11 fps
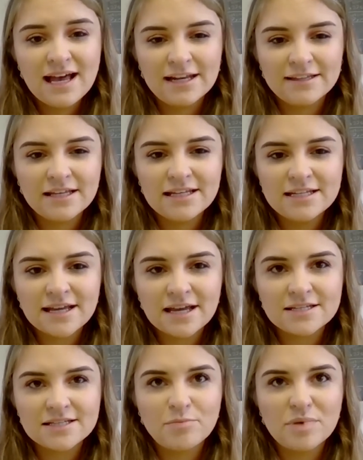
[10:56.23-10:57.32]
And I think you need to
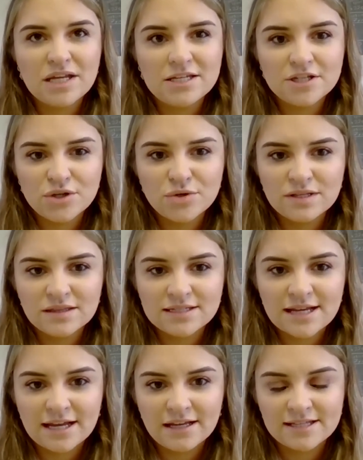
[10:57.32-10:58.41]
get a B2 in the
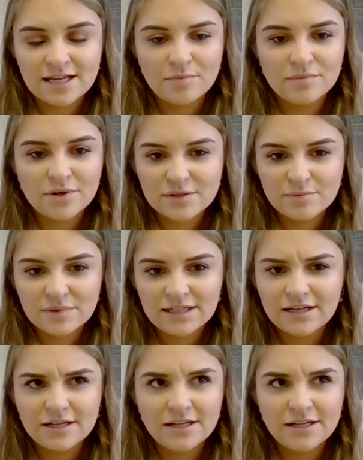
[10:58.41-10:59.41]
TEG exam or something like that.